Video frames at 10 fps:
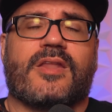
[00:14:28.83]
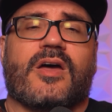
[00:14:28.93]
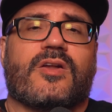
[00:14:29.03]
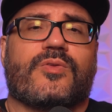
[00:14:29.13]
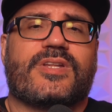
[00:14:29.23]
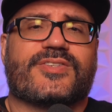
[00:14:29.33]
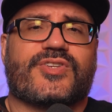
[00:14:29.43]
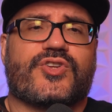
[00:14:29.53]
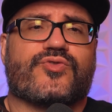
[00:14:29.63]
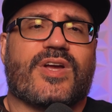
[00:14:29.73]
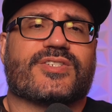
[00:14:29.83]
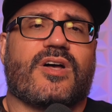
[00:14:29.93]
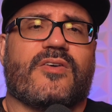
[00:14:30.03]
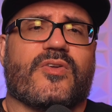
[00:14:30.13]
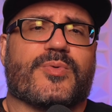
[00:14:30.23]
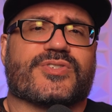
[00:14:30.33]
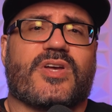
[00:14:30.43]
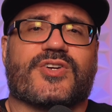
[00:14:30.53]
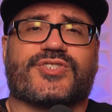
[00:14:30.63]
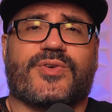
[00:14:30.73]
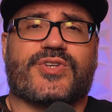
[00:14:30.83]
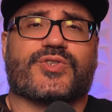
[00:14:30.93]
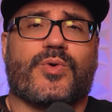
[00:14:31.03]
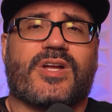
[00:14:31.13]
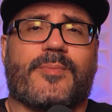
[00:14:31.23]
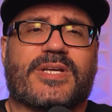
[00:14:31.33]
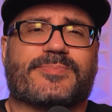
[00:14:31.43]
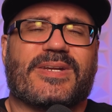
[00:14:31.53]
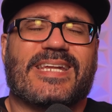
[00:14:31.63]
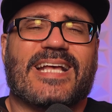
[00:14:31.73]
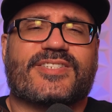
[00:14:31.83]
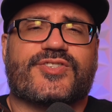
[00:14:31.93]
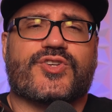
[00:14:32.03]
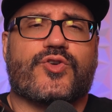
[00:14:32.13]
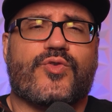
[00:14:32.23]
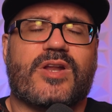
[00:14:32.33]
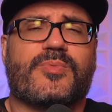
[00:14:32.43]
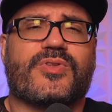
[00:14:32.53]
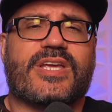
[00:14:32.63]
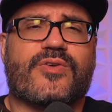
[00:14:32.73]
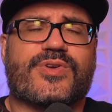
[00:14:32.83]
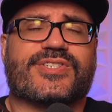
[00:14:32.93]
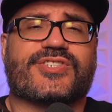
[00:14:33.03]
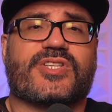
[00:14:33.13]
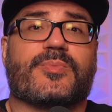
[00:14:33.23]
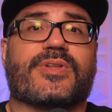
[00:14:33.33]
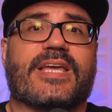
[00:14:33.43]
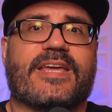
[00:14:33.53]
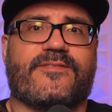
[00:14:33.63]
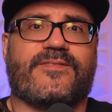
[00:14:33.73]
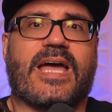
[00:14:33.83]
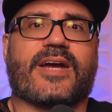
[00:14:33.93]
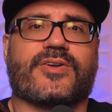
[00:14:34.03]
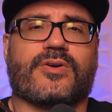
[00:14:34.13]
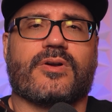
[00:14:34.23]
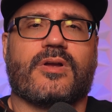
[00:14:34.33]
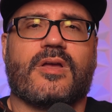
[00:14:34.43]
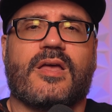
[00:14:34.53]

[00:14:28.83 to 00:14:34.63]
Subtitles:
Not only does it address all of the Presage series shortcomings, but it has this incredible, irresistible it factor.